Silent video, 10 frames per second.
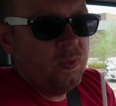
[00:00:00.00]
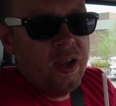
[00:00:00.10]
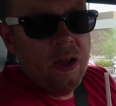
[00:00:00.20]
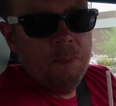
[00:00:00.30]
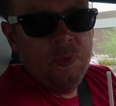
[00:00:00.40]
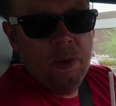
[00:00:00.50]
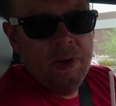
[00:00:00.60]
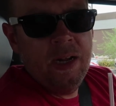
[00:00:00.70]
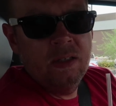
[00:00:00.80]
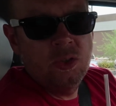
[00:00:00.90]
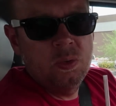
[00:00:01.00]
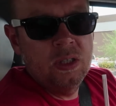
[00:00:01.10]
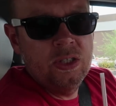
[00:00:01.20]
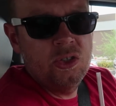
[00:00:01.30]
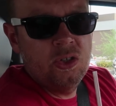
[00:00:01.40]
Yeah, the banana's
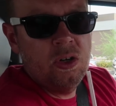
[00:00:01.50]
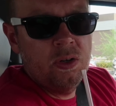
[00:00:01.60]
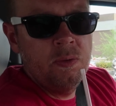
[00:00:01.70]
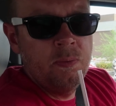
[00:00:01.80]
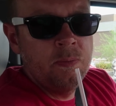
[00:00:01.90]
really strong.